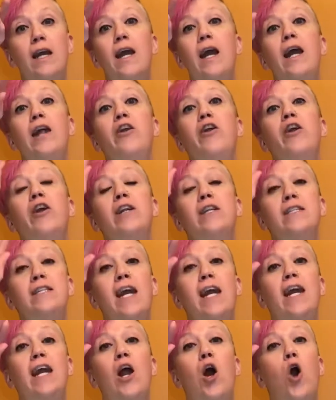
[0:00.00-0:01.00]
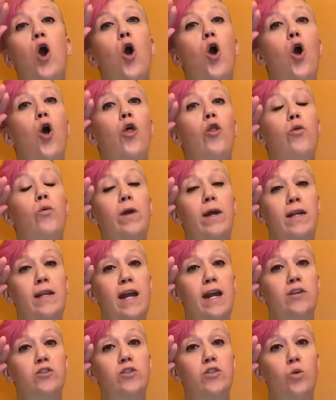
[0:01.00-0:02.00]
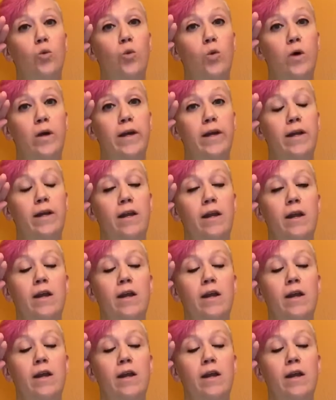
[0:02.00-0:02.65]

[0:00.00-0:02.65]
and you're going to take it all the way down to 1.